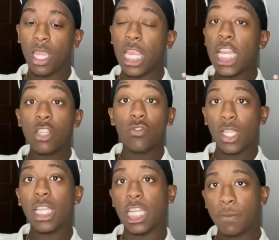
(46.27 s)
it's
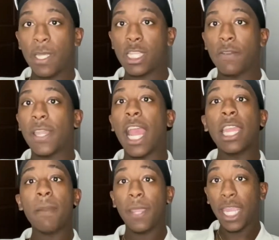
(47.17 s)
really expensive. And I
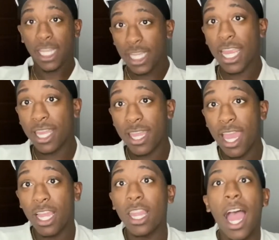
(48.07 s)
kept hinting at
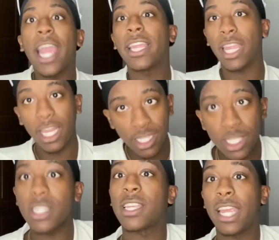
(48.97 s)
that, like,
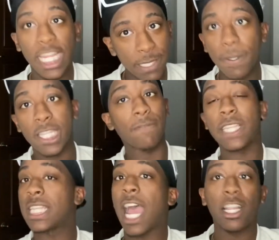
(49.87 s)
it's expensive.
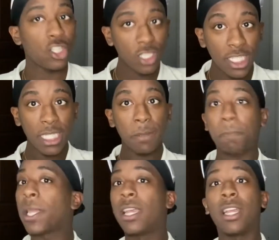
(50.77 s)
It's not cheap
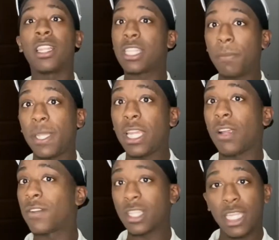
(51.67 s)
to be a
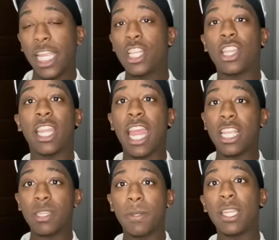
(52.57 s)
real estate agent, and it
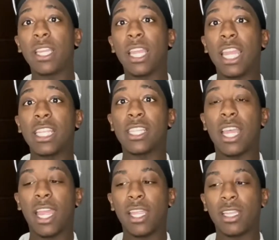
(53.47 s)
has to be, it's
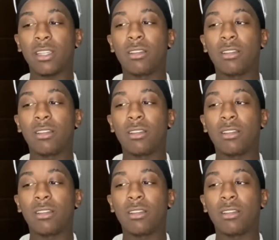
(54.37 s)
like,